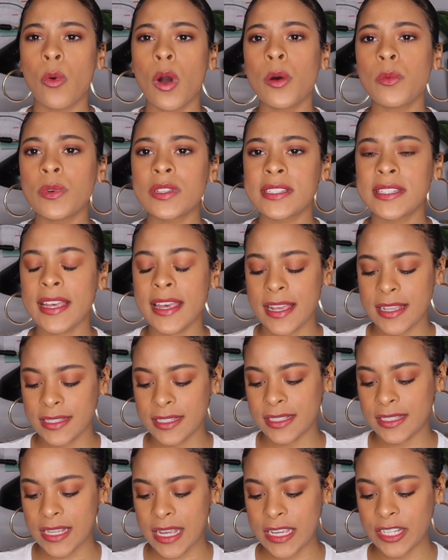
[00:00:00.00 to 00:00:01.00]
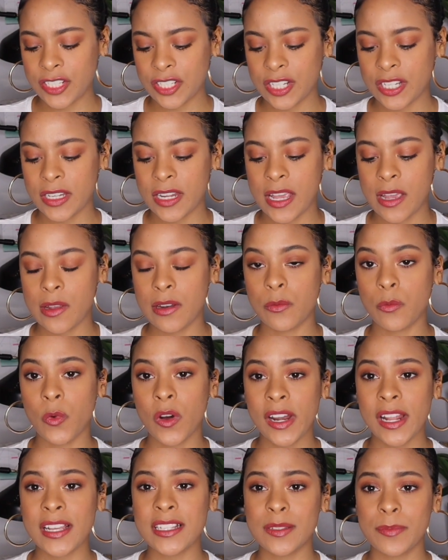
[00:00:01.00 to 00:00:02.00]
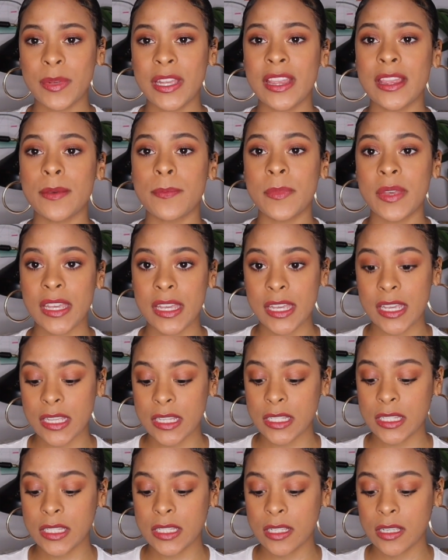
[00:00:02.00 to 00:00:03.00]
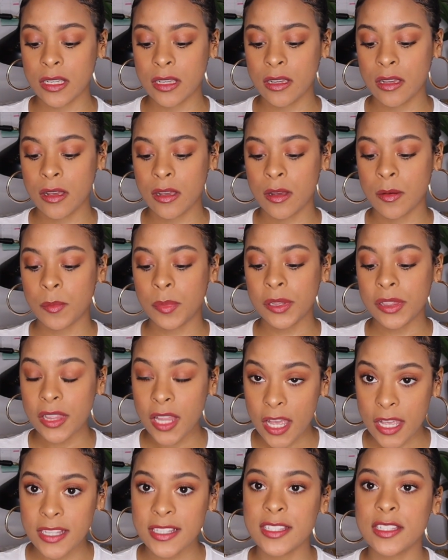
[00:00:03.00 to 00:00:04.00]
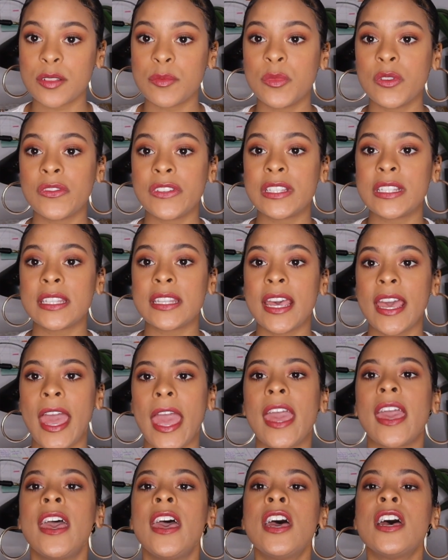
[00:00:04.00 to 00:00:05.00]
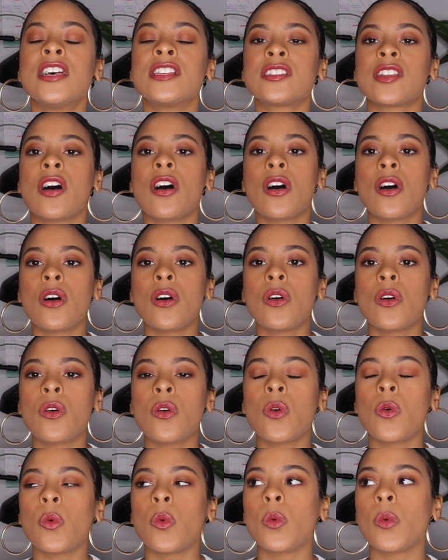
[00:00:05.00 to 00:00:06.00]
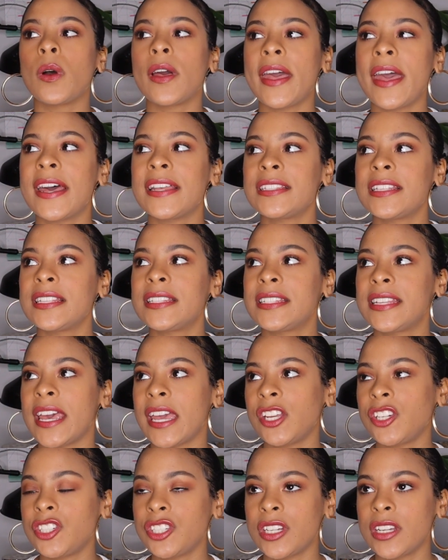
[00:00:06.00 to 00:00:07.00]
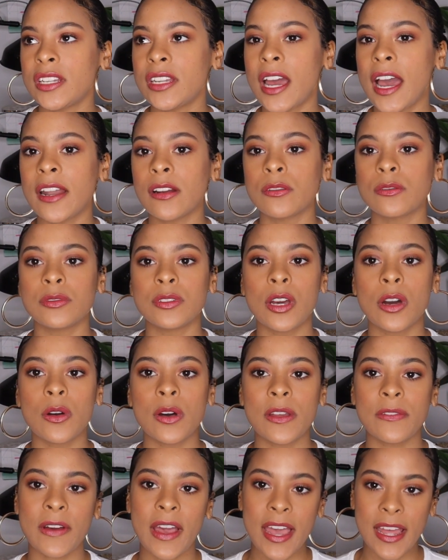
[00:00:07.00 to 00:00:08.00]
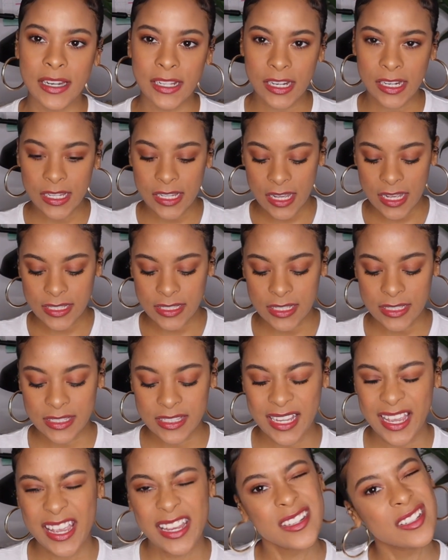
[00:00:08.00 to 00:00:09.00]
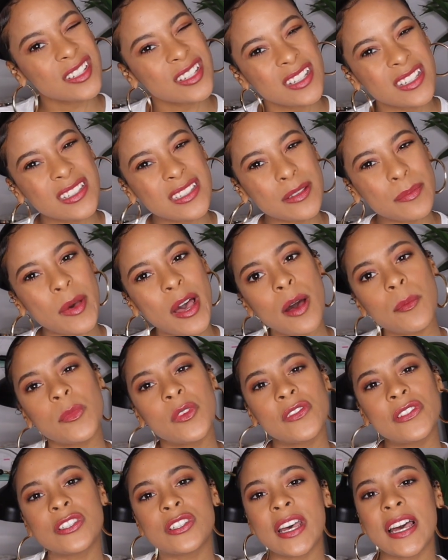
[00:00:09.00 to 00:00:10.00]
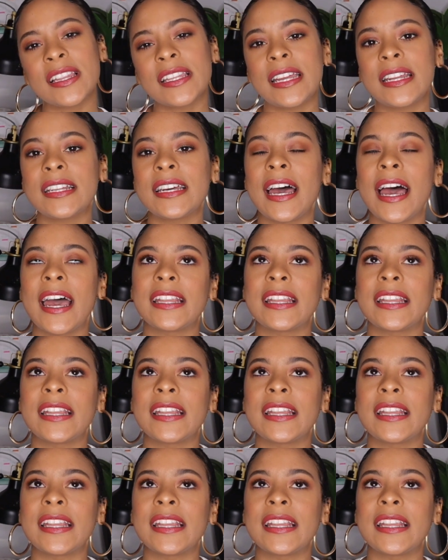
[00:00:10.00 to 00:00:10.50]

What was the hesitation, and what has been the biggest plus to move into the A? So hesitation, I don't know if I had any hesitations about moving to Atlanta.